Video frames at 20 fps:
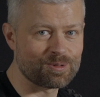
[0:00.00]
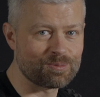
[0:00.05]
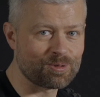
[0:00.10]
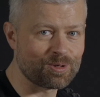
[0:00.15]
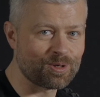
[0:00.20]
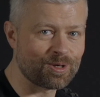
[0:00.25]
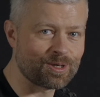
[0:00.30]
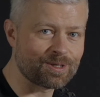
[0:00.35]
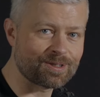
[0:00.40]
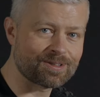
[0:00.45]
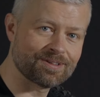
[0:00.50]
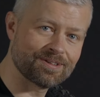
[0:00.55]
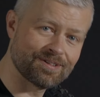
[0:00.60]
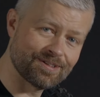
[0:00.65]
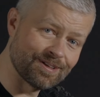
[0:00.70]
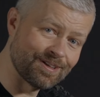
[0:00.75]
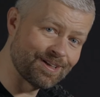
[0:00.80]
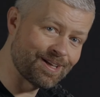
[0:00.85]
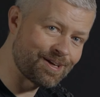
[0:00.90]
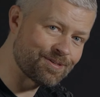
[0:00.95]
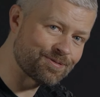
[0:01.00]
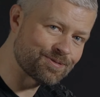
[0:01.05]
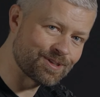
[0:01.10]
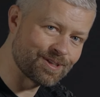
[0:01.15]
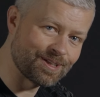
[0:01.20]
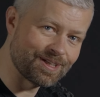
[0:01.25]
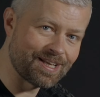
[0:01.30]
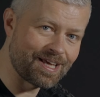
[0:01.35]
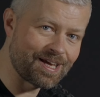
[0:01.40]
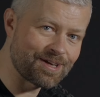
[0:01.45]
bike and the left to
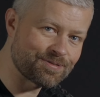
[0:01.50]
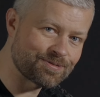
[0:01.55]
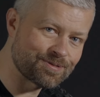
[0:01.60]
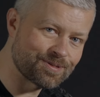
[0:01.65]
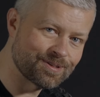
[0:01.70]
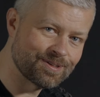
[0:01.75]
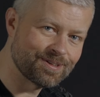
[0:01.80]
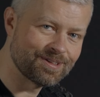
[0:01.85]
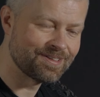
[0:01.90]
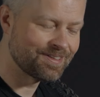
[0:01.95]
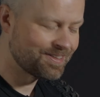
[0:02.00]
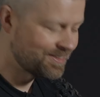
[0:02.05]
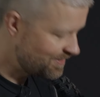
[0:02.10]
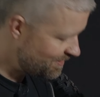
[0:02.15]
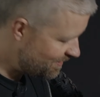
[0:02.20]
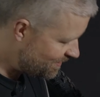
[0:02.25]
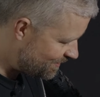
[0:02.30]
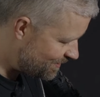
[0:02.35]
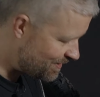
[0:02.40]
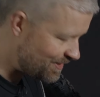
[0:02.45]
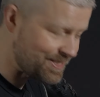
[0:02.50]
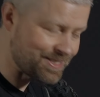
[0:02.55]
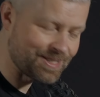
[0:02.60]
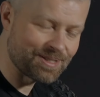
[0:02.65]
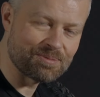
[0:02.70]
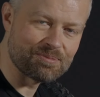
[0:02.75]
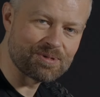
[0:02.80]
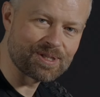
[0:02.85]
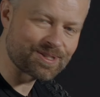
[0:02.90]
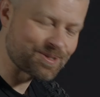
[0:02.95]
the left. It's easy
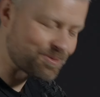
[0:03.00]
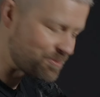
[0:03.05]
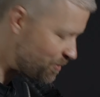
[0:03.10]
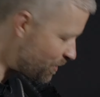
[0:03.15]
to mix them